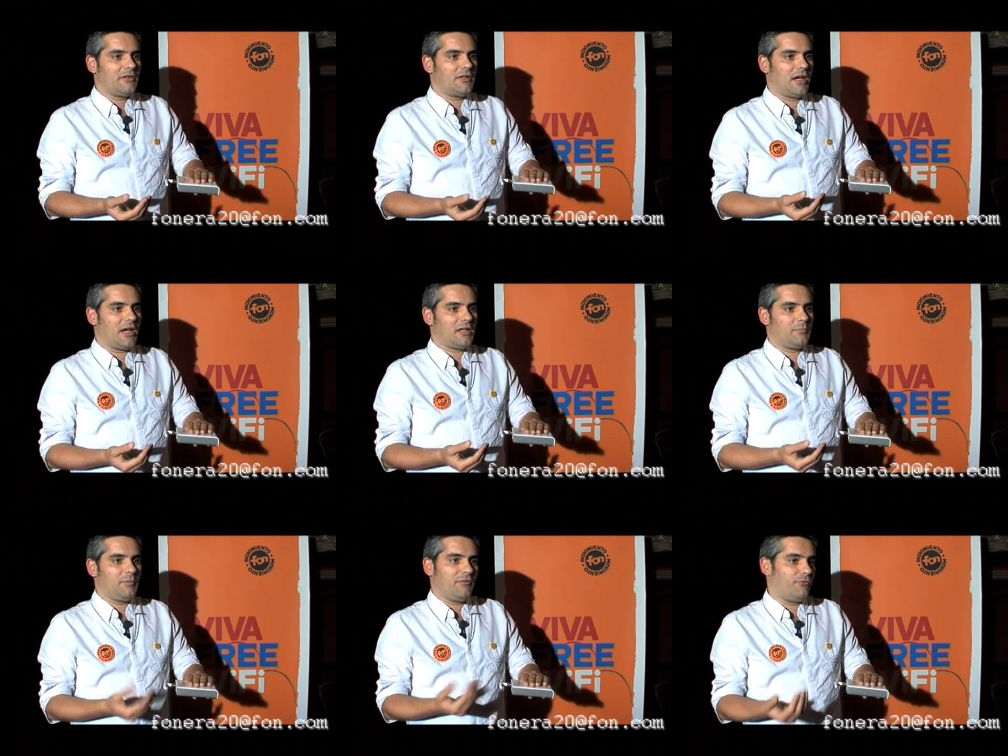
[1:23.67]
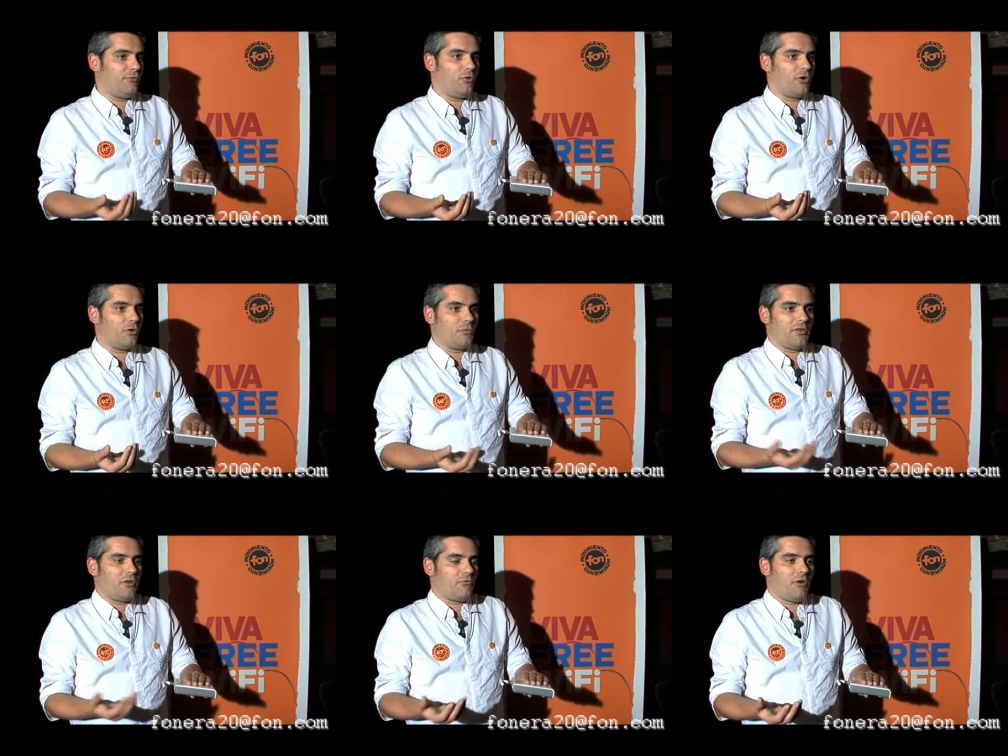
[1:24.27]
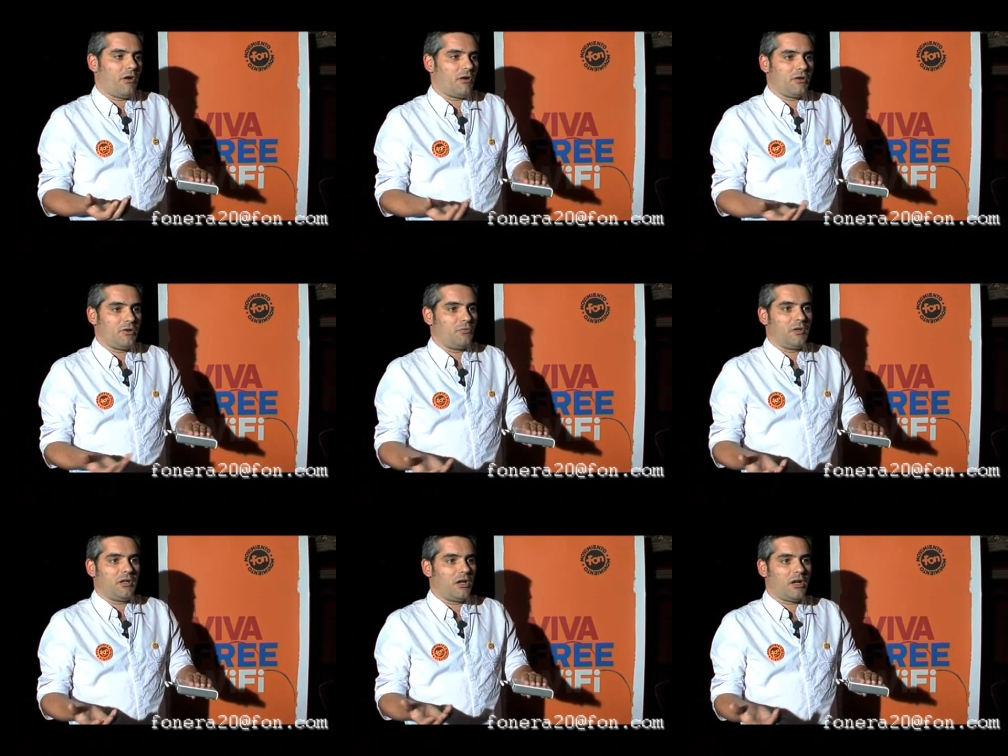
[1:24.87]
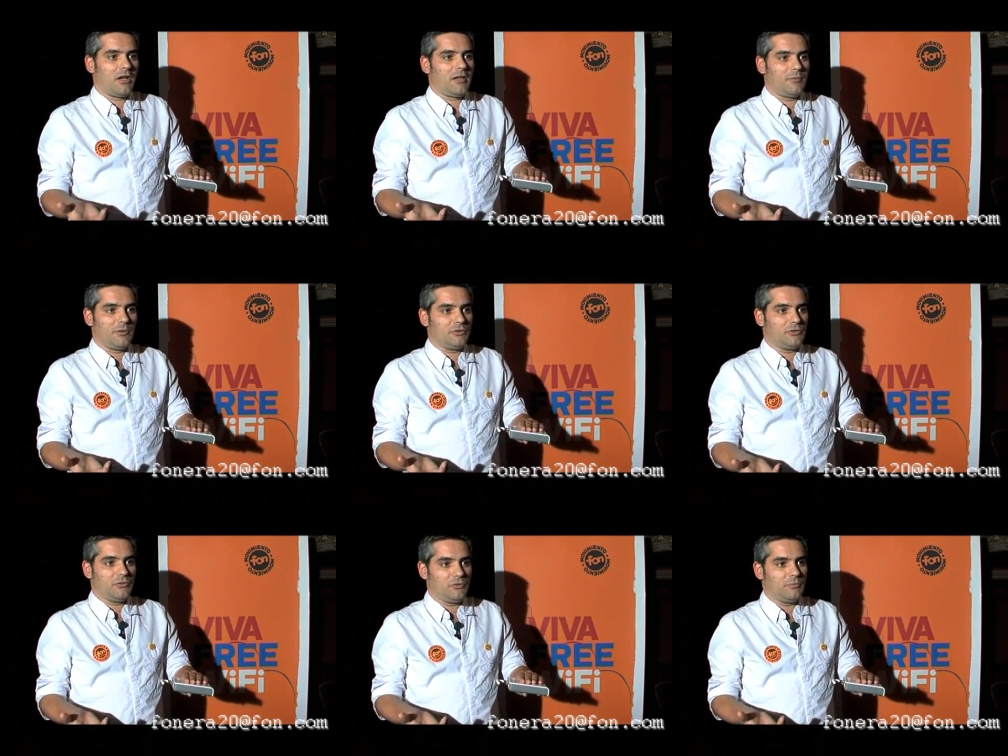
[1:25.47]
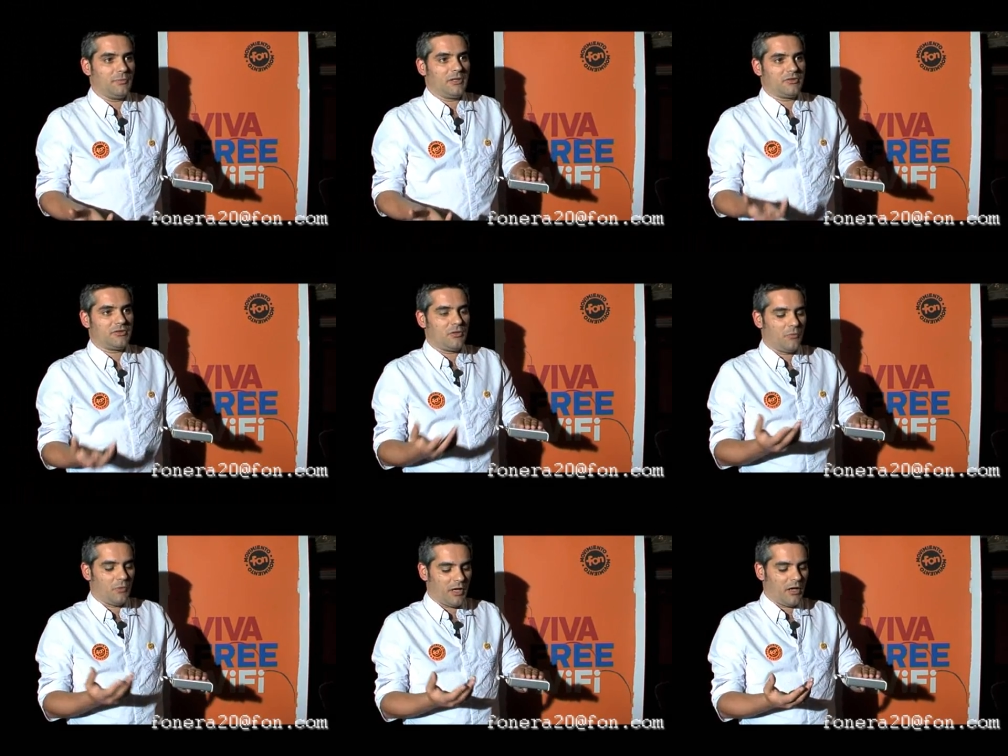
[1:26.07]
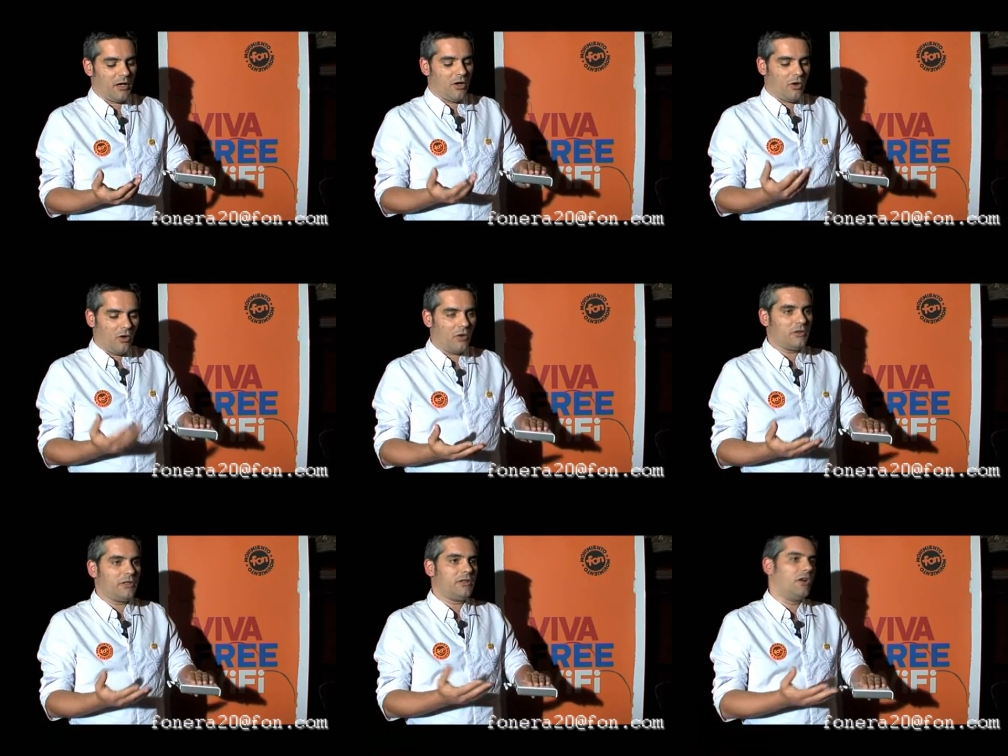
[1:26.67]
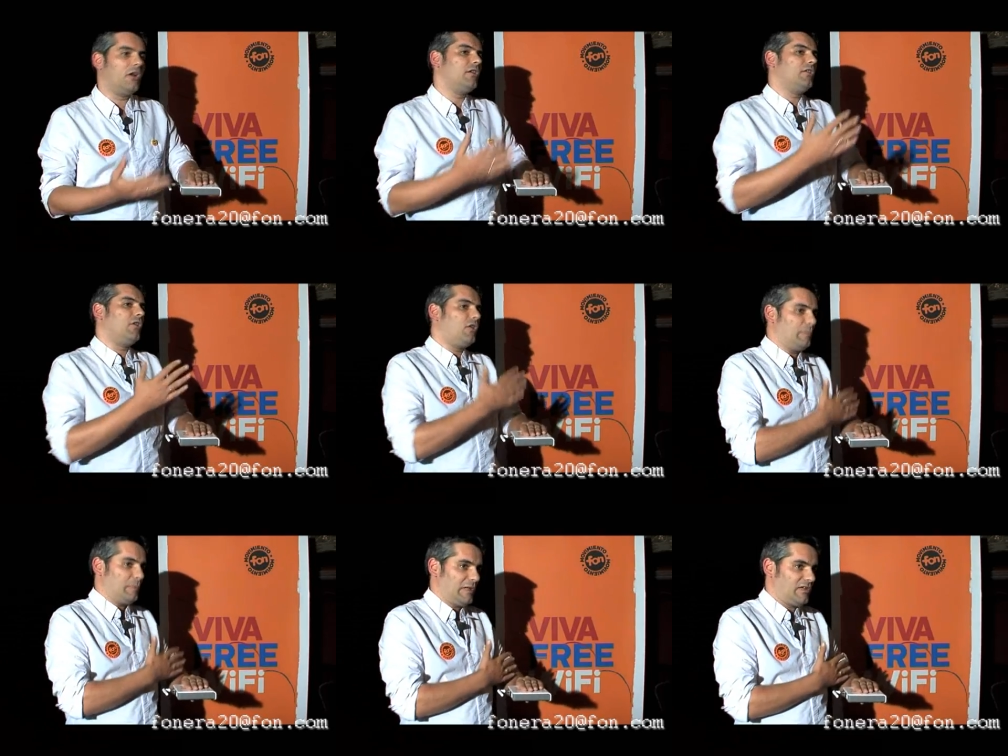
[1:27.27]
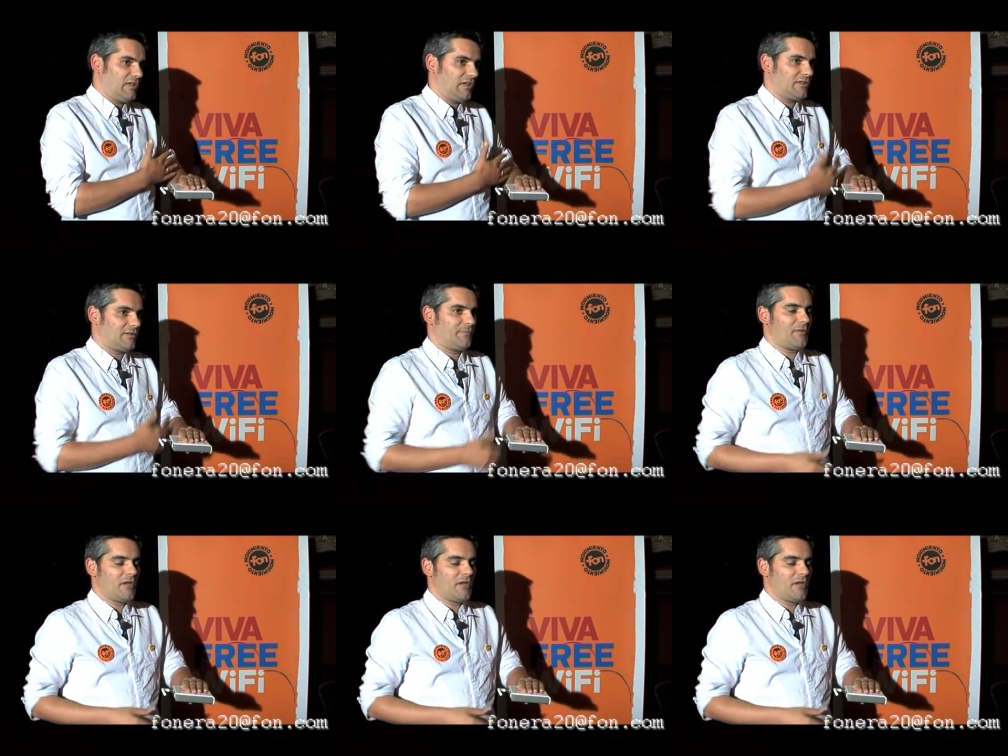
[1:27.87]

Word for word: that before with a router you were not able to do because they were only done on PCs.